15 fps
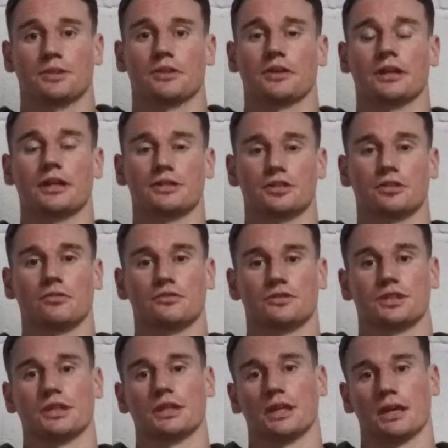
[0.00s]
Okay, so
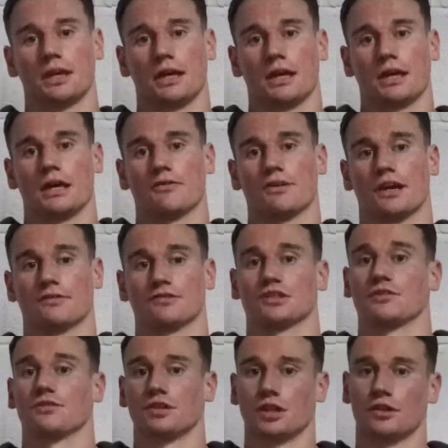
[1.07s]
obviously if you haven't seen
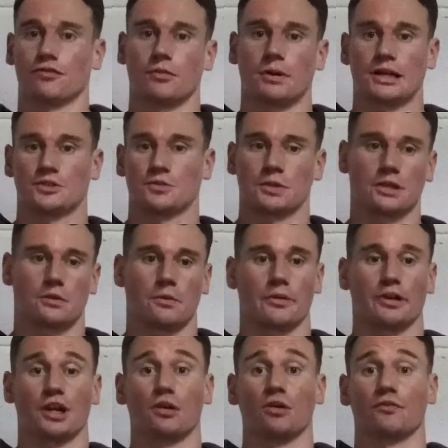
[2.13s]
the video from last week where
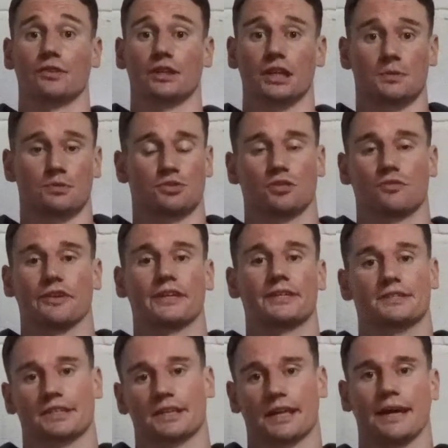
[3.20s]
we go over your hips to
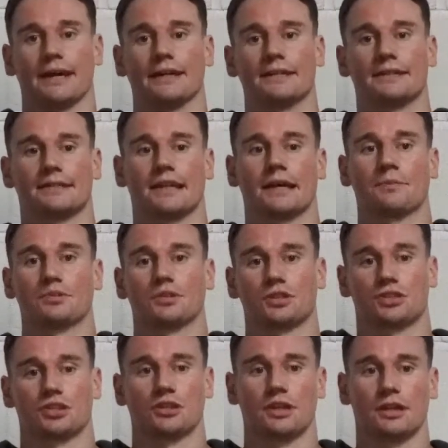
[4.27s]
rings and getting into that position,